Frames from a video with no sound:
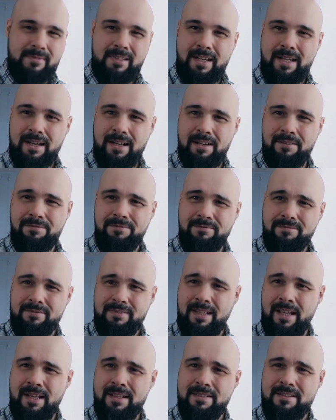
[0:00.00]
yeah,
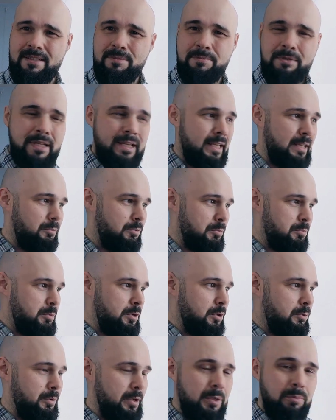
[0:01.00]
that seems like it would
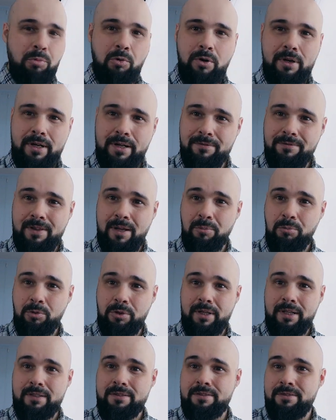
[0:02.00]
be a weak point, and if that
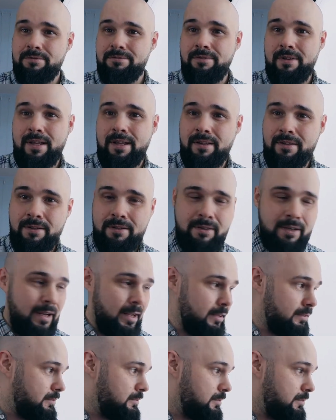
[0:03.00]
breaks, your
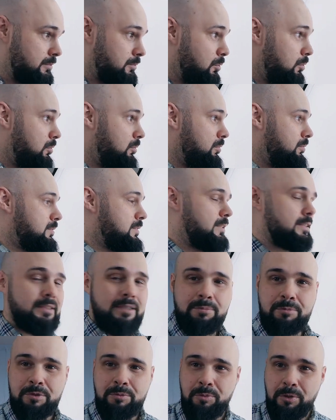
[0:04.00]
whole
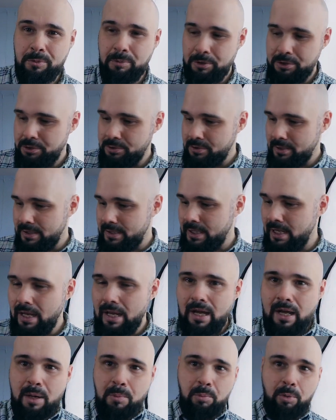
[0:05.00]
system is pretty much useless.
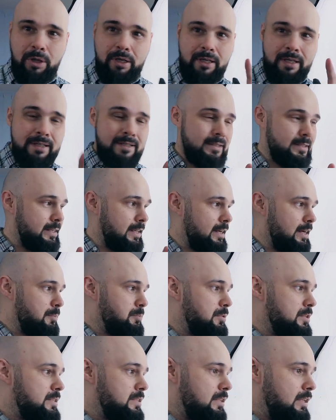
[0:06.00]
But let's set
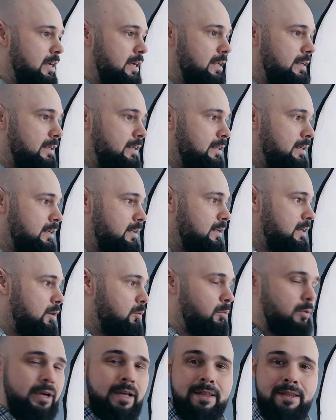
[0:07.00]
up this light in a
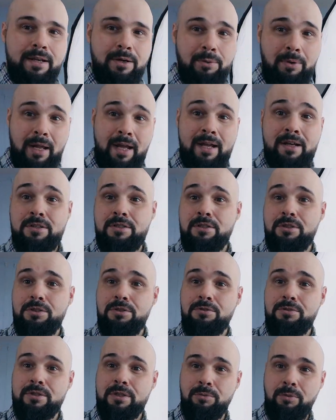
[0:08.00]
way that I would actually
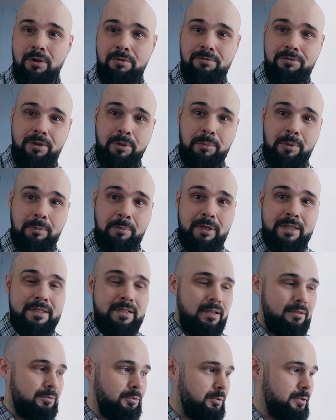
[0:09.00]
use it while filming
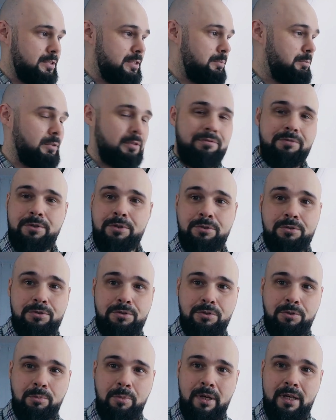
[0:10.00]
myself doing something for
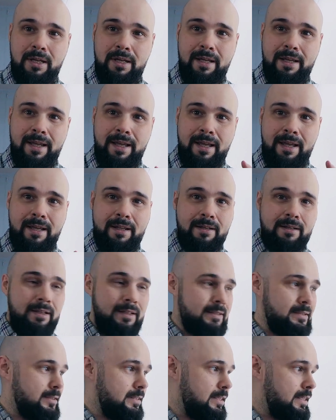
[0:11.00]
YouTube, and
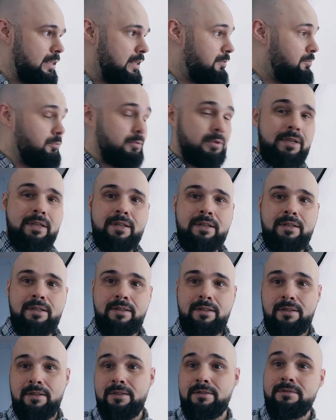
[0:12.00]
let's see if we
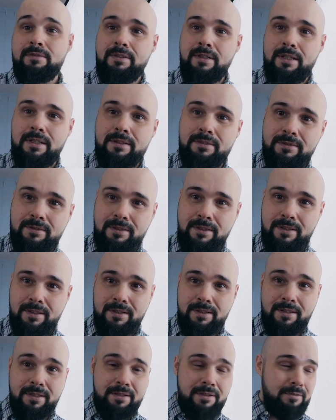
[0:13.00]
can
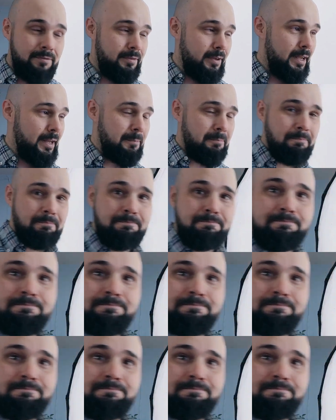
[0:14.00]
hear the fan.